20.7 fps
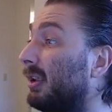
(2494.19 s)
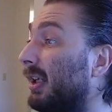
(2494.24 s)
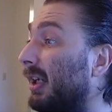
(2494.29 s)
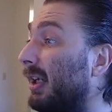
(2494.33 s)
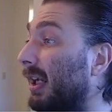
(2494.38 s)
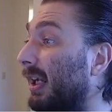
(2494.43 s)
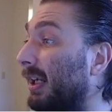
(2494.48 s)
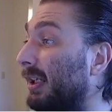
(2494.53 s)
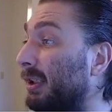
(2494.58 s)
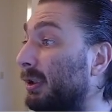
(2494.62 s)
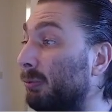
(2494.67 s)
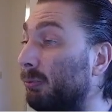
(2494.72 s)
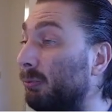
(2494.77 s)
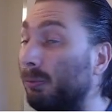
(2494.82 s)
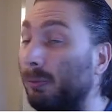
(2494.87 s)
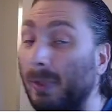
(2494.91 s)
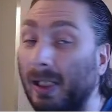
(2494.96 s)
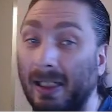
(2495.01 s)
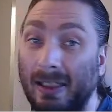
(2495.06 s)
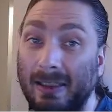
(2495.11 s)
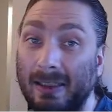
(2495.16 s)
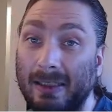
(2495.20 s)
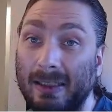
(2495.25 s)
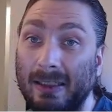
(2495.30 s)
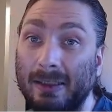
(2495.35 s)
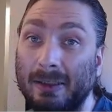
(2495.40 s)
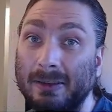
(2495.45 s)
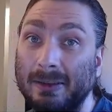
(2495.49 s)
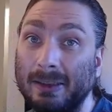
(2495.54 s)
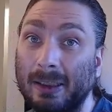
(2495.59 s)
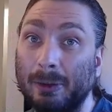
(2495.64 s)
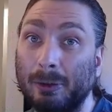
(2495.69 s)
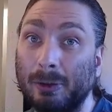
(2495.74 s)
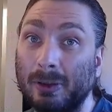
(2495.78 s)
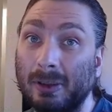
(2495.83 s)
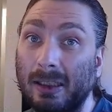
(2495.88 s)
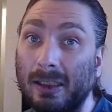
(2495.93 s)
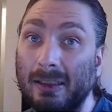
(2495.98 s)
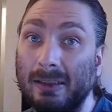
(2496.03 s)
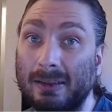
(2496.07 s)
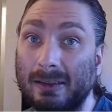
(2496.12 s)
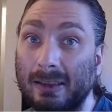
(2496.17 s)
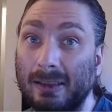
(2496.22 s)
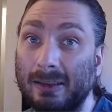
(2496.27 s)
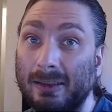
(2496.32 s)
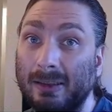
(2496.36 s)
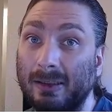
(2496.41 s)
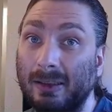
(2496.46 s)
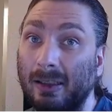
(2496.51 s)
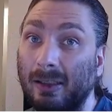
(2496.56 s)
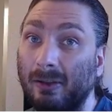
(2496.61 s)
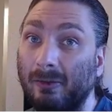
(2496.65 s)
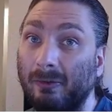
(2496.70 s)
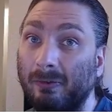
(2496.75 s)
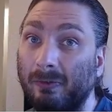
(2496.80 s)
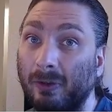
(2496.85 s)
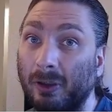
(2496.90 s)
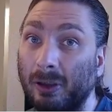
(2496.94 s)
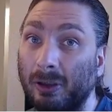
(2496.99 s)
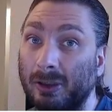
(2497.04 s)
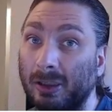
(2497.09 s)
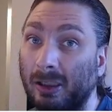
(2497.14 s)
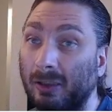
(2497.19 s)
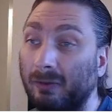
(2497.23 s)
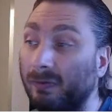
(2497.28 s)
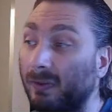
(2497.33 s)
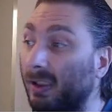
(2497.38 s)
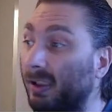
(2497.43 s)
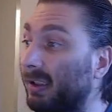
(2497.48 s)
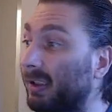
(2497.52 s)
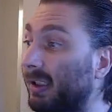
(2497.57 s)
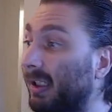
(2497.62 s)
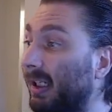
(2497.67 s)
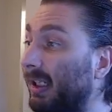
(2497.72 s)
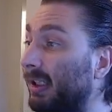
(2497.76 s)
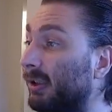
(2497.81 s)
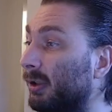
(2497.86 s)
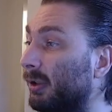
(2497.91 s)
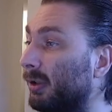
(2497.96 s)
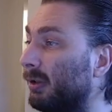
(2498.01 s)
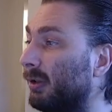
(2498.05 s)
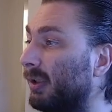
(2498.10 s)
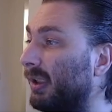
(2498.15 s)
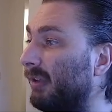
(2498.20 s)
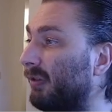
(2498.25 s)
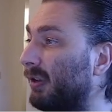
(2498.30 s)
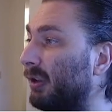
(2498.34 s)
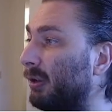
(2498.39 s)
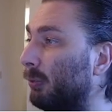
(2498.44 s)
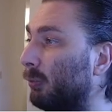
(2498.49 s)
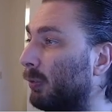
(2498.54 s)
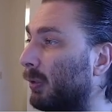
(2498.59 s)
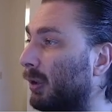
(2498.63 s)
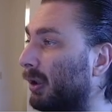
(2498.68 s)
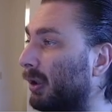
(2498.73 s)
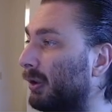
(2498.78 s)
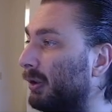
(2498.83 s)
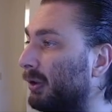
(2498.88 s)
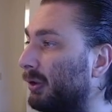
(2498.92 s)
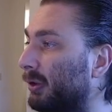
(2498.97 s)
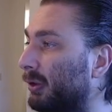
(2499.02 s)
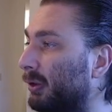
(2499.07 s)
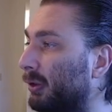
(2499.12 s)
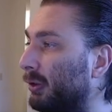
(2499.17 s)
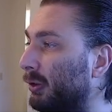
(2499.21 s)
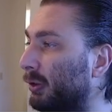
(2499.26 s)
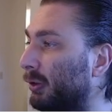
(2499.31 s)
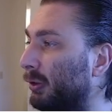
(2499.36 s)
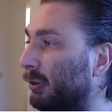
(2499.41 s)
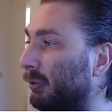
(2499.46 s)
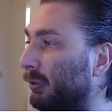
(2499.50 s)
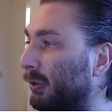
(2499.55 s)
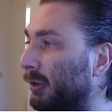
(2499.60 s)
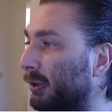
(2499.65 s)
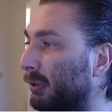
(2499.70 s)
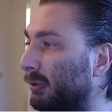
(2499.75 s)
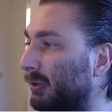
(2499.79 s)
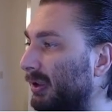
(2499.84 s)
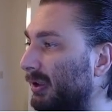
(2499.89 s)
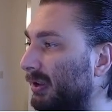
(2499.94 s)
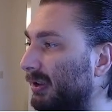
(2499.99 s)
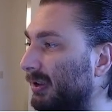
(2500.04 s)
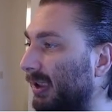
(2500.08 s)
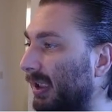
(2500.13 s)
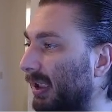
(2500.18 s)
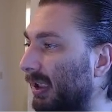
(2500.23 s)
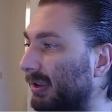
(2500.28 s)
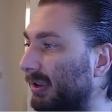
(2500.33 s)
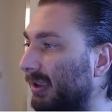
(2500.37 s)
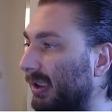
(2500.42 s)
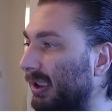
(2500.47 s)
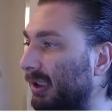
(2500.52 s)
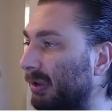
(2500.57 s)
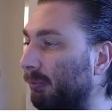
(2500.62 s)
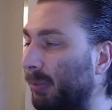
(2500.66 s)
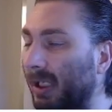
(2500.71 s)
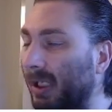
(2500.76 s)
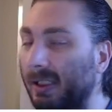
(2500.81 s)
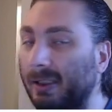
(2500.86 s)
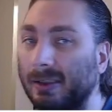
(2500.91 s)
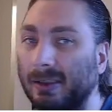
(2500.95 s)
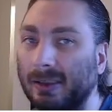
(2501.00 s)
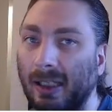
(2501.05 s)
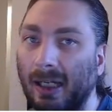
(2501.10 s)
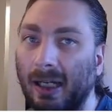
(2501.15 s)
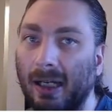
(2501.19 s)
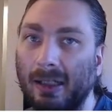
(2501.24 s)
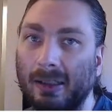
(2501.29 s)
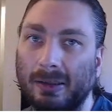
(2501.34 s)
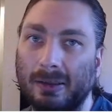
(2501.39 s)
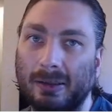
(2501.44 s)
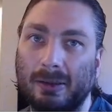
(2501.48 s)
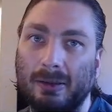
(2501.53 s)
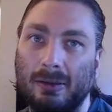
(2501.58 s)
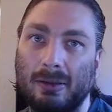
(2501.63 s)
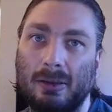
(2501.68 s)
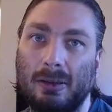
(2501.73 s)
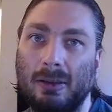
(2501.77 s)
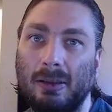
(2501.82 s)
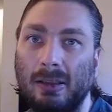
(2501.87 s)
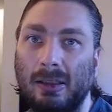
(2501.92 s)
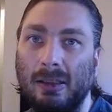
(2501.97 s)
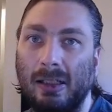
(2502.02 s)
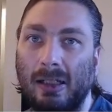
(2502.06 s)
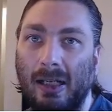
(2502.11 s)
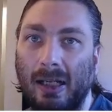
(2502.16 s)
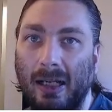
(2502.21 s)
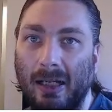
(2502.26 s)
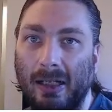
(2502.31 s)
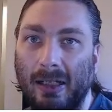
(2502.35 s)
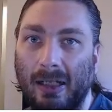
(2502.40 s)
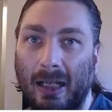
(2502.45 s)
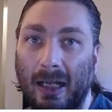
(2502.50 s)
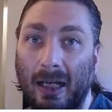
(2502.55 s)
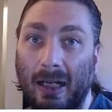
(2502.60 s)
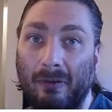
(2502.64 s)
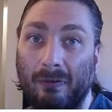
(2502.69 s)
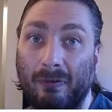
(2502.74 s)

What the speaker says: And you may need to generalize this for yourself later if you want to use this as a base class and have